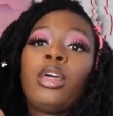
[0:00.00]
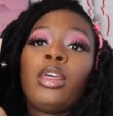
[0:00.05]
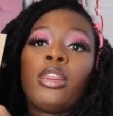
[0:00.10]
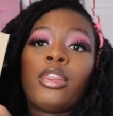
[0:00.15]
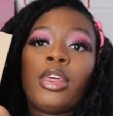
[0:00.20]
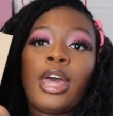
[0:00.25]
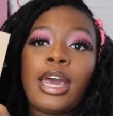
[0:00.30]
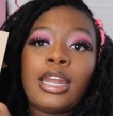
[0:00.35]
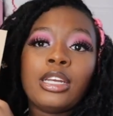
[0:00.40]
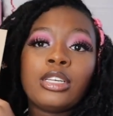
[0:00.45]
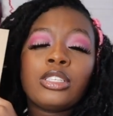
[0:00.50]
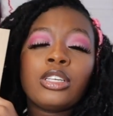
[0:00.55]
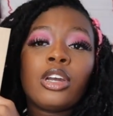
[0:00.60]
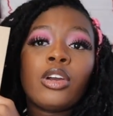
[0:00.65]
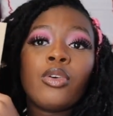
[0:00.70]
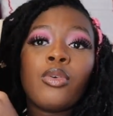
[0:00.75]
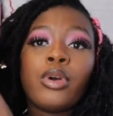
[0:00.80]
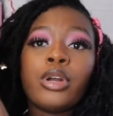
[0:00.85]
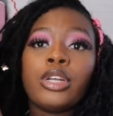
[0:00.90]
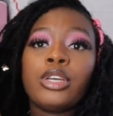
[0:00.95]
that is
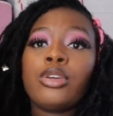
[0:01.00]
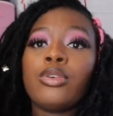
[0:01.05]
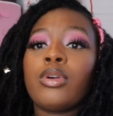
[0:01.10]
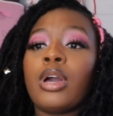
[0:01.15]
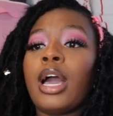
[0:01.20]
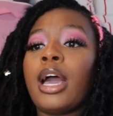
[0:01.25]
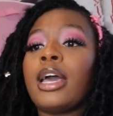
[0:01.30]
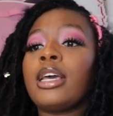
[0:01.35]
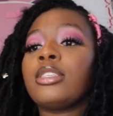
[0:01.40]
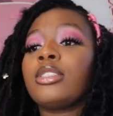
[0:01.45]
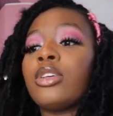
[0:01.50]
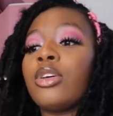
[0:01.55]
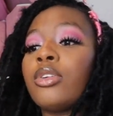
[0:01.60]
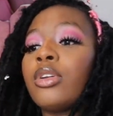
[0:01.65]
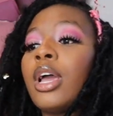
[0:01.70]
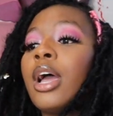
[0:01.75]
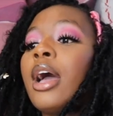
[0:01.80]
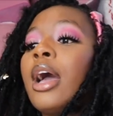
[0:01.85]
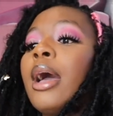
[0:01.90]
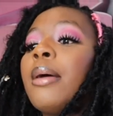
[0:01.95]
her order, you guys. So
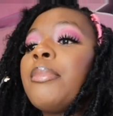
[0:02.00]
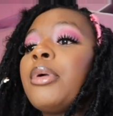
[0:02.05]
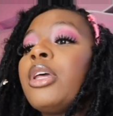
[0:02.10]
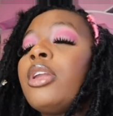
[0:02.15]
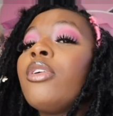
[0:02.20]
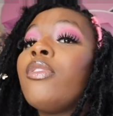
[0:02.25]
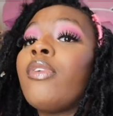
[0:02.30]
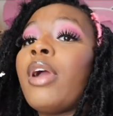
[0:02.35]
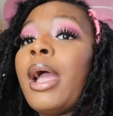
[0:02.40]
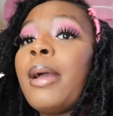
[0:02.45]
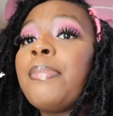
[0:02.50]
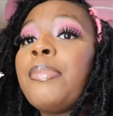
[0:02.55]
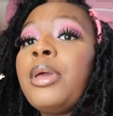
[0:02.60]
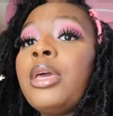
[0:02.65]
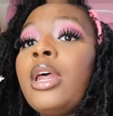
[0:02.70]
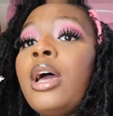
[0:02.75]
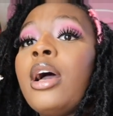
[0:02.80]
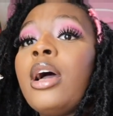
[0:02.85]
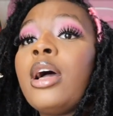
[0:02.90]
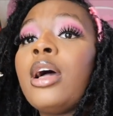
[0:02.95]
now I'm going to wrap
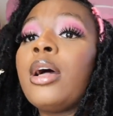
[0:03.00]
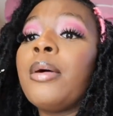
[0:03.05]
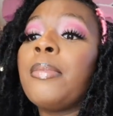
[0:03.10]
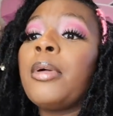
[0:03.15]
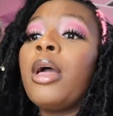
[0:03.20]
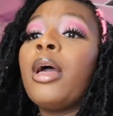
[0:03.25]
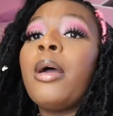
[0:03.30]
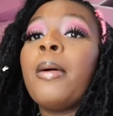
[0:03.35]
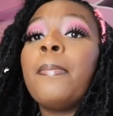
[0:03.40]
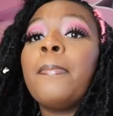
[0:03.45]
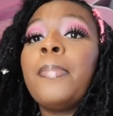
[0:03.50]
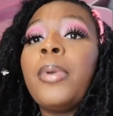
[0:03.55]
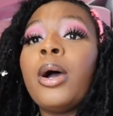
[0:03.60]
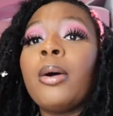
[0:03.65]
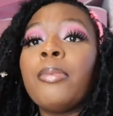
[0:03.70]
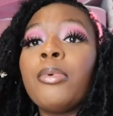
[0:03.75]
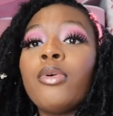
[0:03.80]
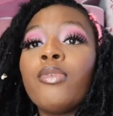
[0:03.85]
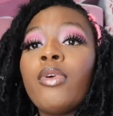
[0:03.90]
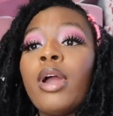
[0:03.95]
it up,
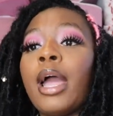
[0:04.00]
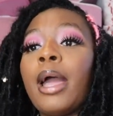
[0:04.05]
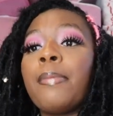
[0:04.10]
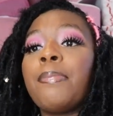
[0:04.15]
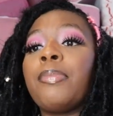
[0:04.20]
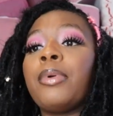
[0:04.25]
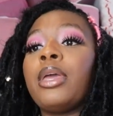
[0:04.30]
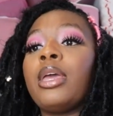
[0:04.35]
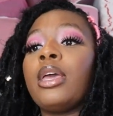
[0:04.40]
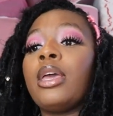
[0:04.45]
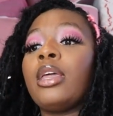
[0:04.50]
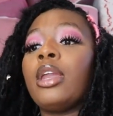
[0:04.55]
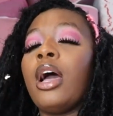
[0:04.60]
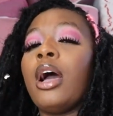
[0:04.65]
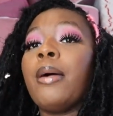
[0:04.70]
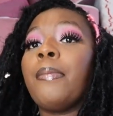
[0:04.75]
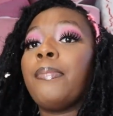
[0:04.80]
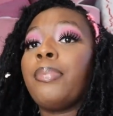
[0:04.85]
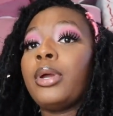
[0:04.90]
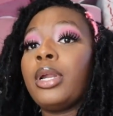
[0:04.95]
bubble wrap it,
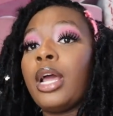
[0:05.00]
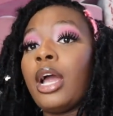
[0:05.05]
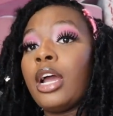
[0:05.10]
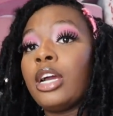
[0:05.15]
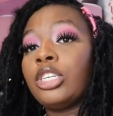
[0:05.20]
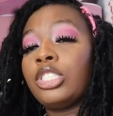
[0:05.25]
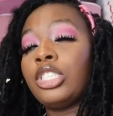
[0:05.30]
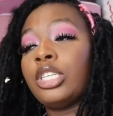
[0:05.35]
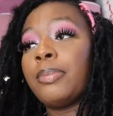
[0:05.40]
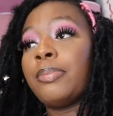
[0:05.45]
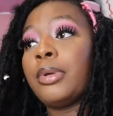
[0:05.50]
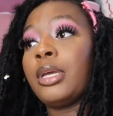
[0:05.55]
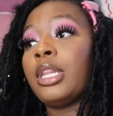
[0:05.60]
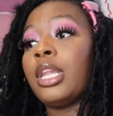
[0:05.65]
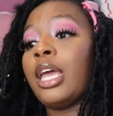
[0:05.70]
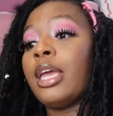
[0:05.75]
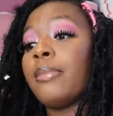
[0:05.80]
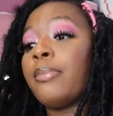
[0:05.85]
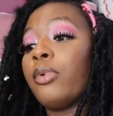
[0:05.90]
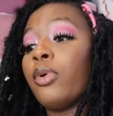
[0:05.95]
print out her shipping
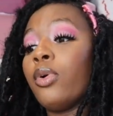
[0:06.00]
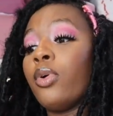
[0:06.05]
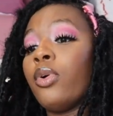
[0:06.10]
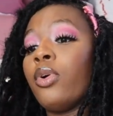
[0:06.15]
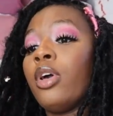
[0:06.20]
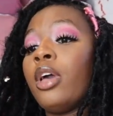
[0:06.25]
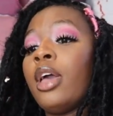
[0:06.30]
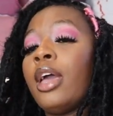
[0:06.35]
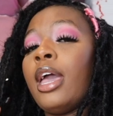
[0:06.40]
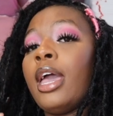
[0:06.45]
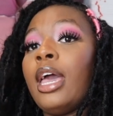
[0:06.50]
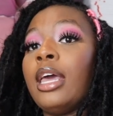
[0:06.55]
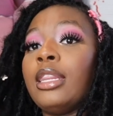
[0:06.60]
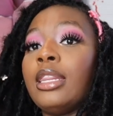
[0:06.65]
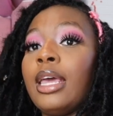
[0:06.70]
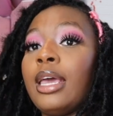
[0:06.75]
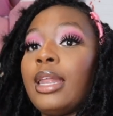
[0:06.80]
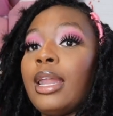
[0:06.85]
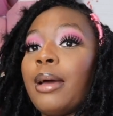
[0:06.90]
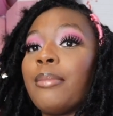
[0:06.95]
label,
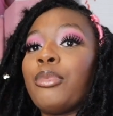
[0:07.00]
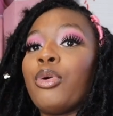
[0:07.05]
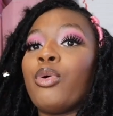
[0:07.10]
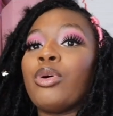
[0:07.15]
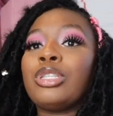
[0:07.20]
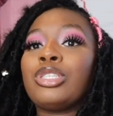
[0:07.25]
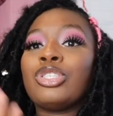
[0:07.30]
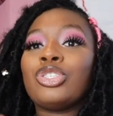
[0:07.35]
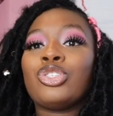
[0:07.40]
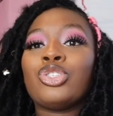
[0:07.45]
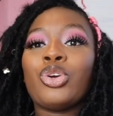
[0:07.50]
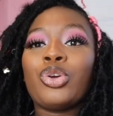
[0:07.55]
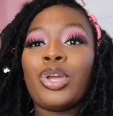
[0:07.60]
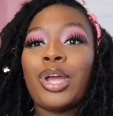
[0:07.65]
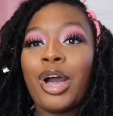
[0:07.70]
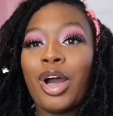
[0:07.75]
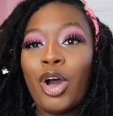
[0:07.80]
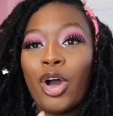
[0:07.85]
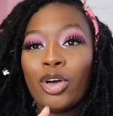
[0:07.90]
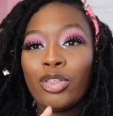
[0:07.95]
and then I'm going to show
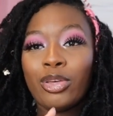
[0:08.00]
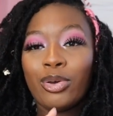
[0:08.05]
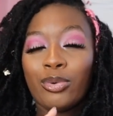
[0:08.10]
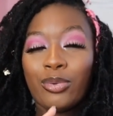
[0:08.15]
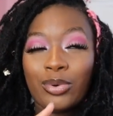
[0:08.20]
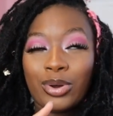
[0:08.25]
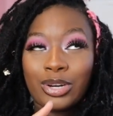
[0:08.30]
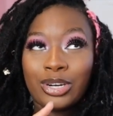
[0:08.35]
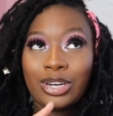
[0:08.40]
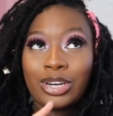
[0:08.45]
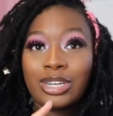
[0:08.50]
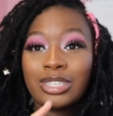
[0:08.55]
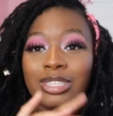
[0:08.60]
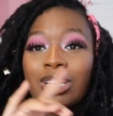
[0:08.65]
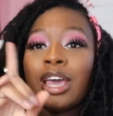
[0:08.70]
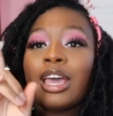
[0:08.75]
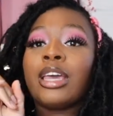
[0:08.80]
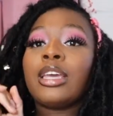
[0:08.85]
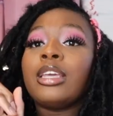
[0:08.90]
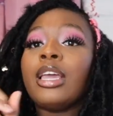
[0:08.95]
y'all all the orders.
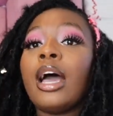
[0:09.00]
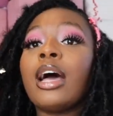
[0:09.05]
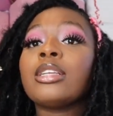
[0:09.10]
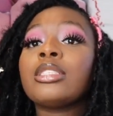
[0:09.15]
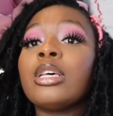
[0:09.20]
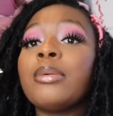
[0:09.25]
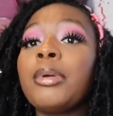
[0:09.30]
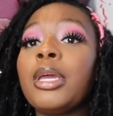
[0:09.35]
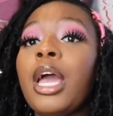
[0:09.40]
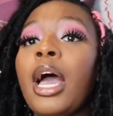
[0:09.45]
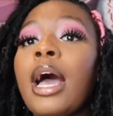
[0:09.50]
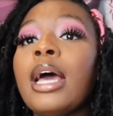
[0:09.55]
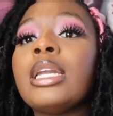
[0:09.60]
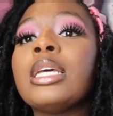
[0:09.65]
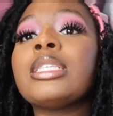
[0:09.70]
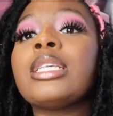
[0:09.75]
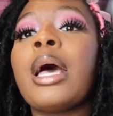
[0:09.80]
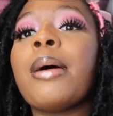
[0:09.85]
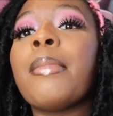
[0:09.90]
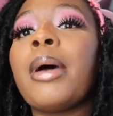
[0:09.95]
Y'all, to be
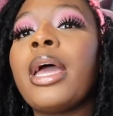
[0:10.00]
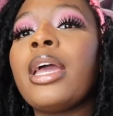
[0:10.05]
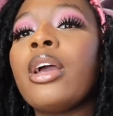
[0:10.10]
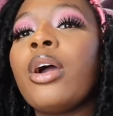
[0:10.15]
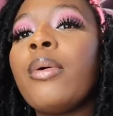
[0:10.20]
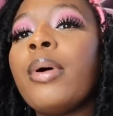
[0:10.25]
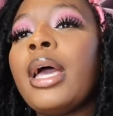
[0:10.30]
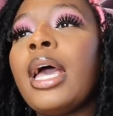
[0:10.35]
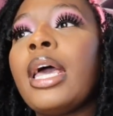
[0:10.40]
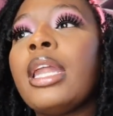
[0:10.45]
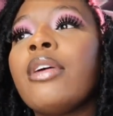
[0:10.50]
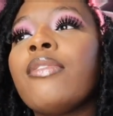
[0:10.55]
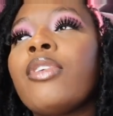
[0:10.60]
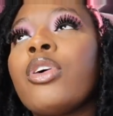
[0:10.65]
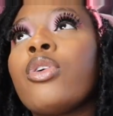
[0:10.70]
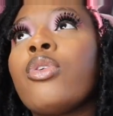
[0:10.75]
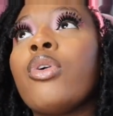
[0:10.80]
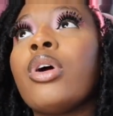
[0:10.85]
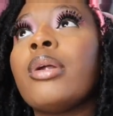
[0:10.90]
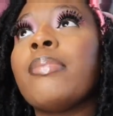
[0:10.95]
honest, I might go ahead and
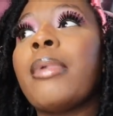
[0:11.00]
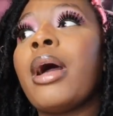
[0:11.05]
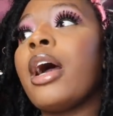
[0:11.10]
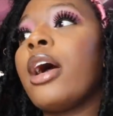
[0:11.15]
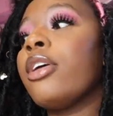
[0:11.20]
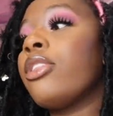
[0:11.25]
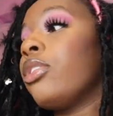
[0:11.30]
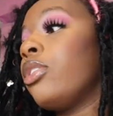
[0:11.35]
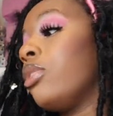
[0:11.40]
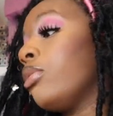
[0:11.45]
record my other